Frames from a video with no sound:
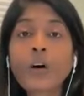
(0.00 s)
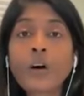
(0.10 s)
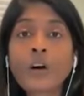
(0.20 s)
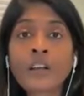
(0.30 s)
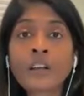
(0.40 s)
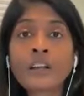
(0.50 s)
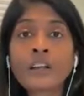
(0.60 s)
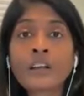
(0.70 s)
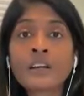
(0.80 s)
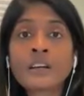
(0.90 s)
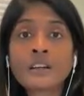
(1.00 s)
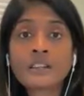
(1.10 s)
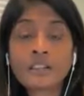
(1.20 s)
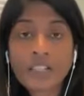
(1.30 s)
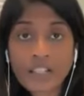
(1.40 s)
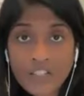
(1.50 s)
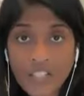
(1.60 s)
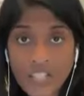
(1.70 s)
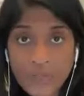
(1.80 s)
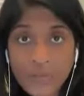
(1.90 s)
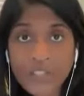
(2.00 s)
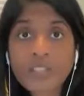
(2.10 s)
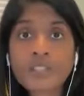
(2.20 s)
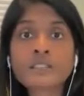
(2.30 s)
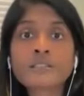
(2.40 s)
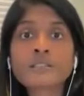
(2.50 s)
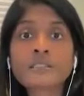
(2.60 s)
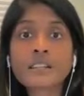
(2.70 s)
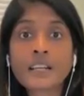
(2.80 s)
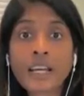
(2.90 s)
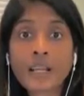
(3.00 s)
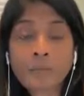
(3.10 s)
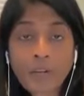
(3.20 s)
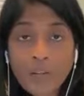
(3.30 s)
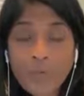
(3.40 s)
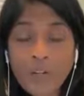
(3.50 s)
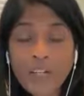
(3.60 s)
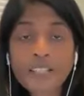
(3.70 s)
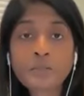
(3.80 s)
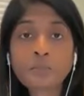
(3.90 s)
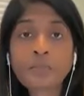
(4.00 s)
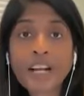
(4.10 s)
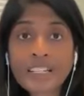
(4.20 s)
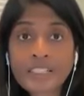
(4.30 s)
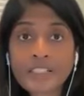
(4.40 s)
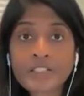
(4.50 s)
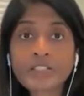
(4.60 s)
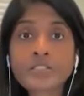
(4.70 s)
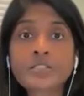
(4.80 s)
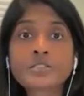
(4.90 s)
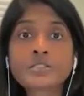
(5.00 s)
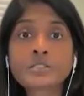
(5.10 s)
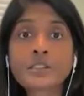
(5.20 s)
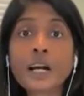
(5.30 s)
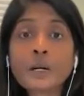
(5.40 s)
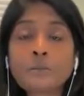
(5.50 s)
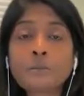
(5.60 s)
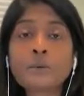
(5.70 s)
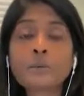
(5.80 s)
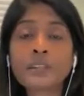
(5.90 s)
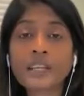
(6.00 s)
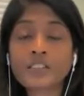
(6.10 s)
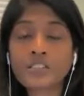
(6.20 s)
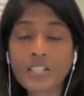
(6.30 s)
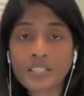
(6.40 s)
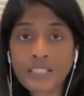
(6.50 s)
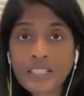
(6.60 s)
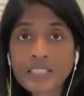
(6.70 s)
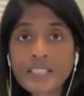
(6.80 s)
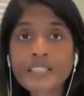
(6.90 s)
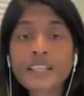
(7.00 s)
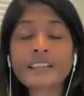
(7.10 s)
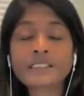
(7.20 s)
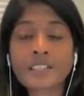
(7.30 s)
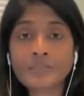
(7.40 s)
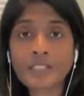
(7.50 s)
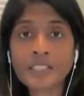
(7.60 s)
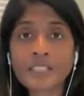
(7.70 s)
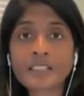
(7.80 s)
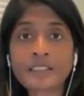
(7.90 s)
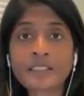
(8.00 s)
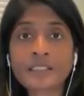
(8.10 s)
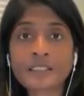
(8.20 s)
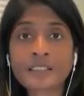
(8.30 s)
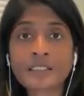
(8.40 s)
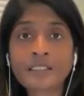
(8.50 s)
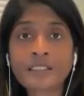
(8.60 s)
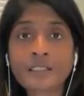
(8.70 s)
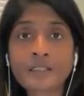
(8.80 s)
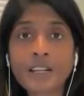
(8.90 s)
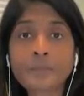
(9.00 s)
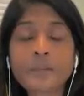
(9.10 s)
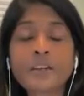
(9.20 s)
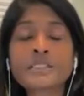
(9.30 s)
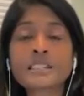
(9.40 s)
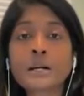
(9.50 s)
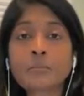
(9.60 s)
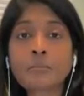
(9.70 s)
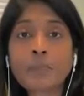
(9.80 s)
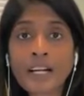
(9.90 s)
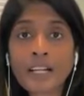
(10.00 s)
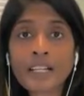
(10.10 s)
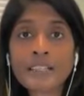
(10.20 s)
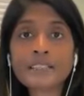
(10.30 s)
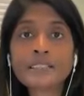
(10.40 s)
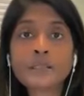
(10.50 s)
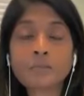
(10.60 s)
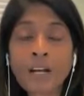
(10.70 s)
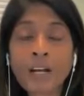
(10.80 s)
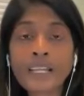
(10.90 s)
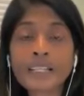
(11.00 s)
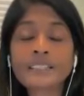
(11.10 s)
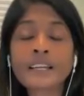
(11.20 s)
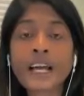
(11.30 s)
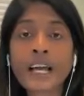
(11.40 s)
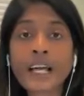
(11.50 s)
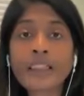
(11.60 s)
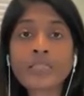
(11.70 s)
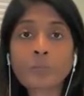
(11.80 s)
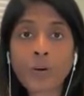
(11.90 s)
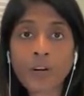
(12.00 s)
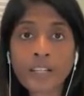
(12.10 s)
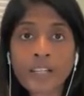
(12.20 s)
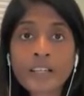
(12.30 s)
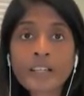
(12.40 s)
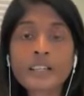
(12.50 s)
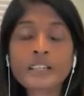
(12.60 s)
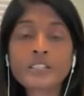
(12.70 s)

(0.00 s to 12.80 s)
on inner child work and breath work as a practice to help with the inner child healing and the self-healing, right? Because it combines the mind and the body